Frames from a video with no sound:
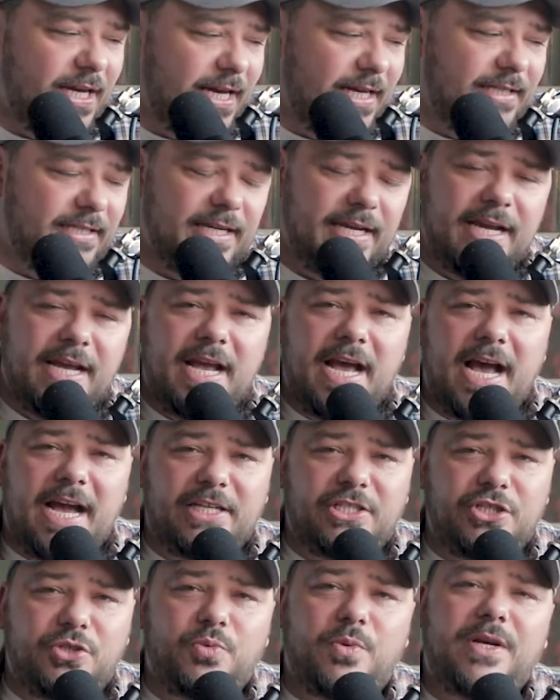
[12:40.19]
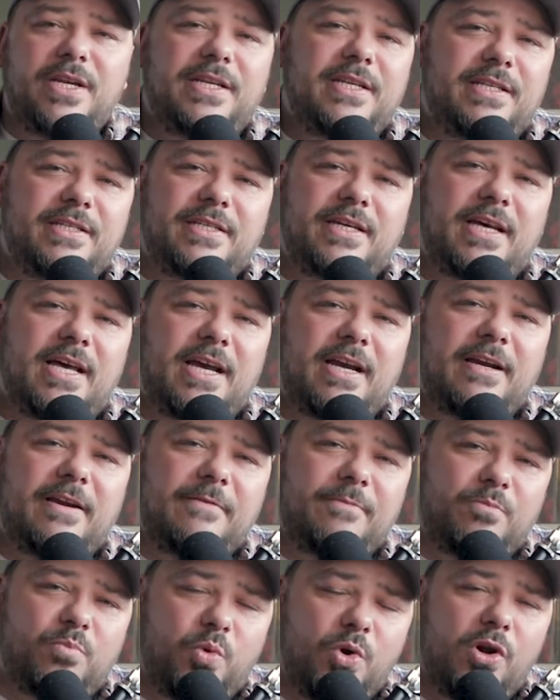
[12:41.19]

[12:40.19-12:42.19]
Guys, I just wanted to talk